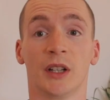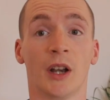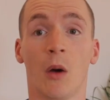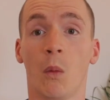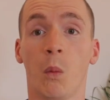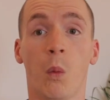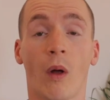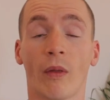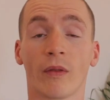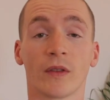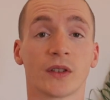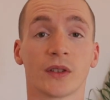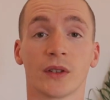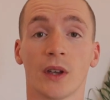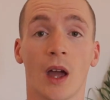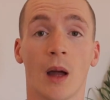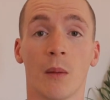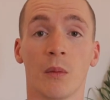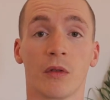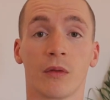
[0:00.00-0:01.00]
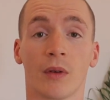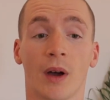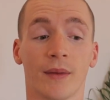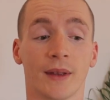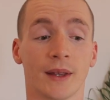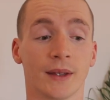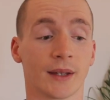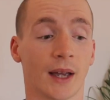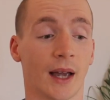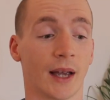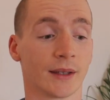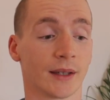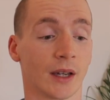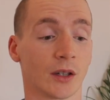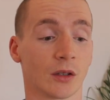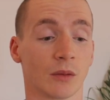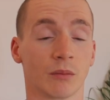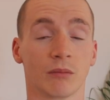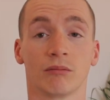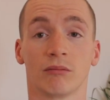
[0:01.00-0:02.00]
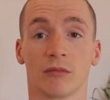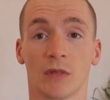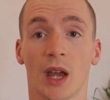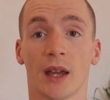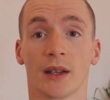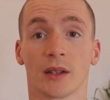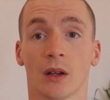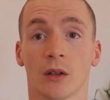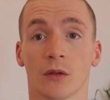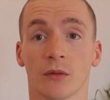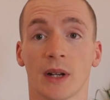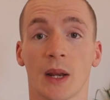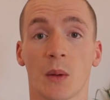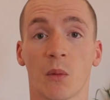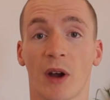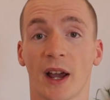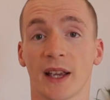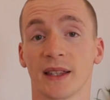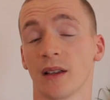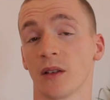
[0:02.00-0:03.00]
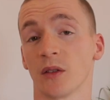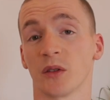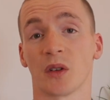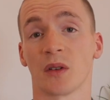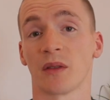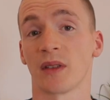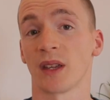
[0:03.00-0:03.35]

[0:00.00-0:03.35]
know, once throughout the entire session. Yeah, so I was really impressed. I was doing